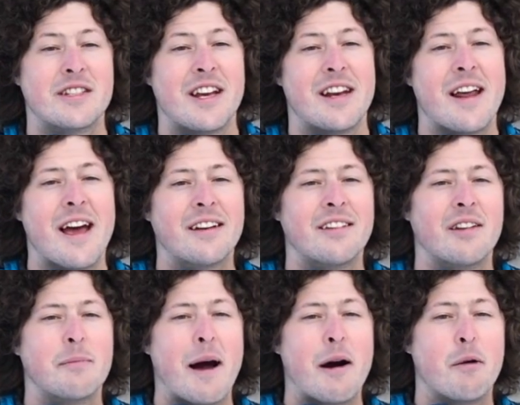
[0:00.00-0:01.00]
send
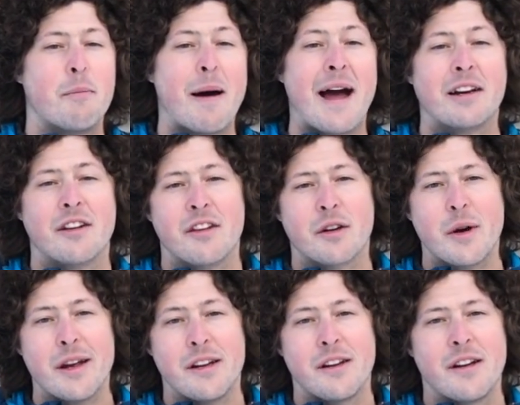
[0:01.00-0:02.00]
excess power back to the
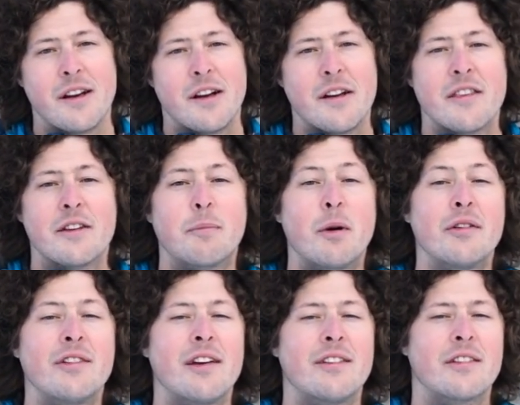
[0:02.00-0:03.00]
grid. This
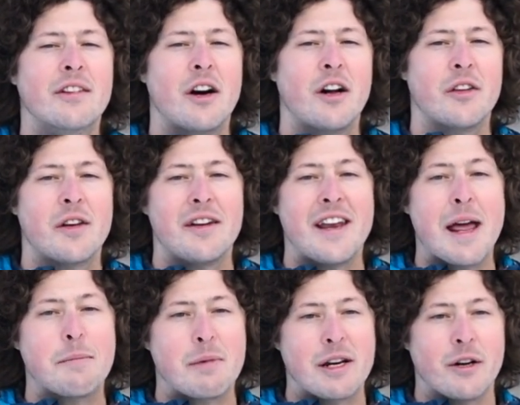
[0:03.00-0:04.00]
process is called
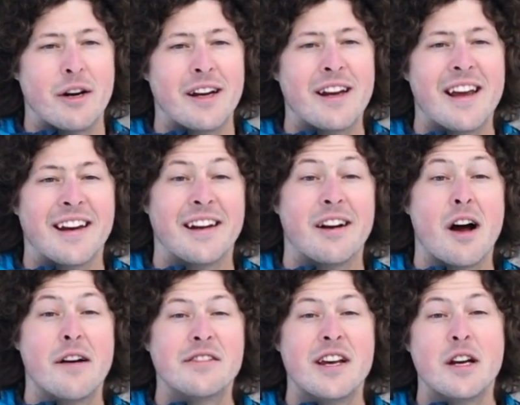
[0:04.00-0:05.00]
net metering and can
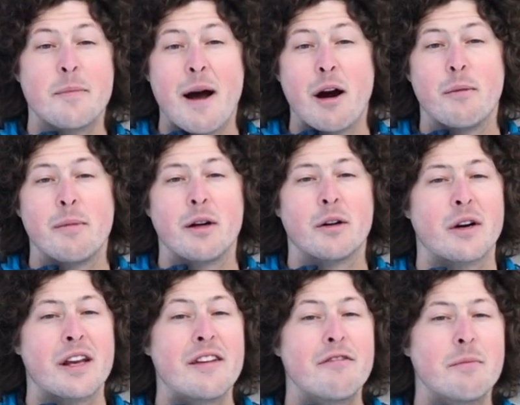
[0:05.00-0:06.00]
offset your power bill
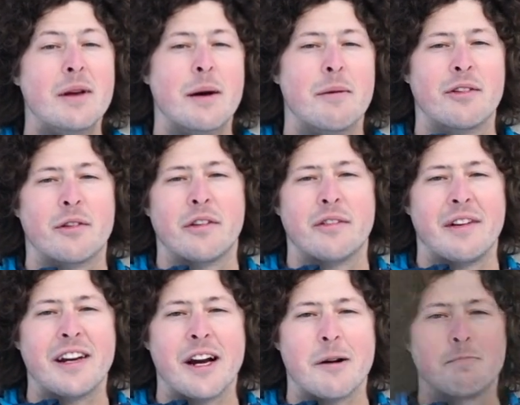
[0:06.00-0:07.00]
or even become a source of
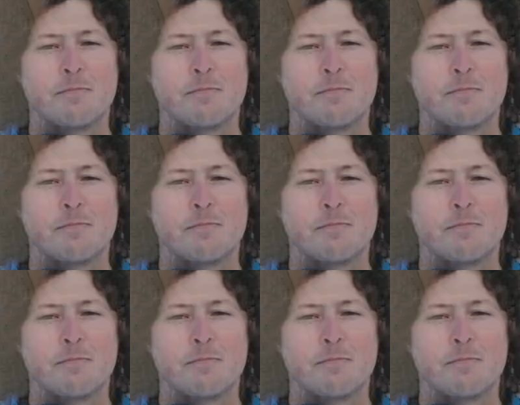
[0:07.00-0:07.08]
income.